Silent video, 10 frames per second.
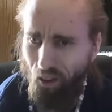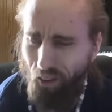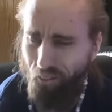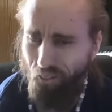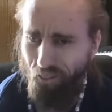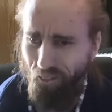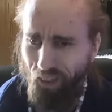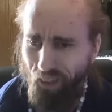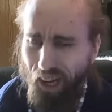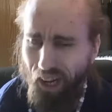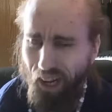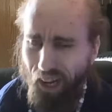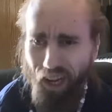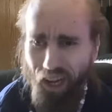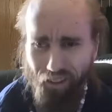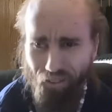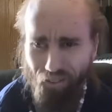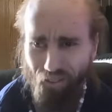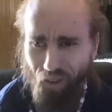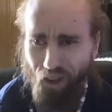This is not AI. This
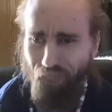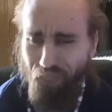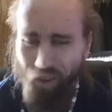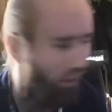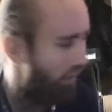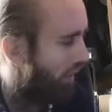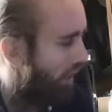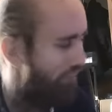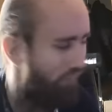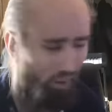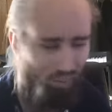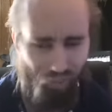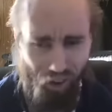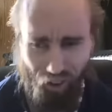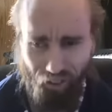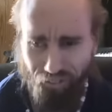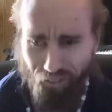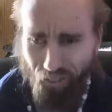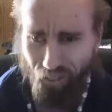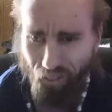is real fucking live,
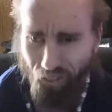motherfuckers.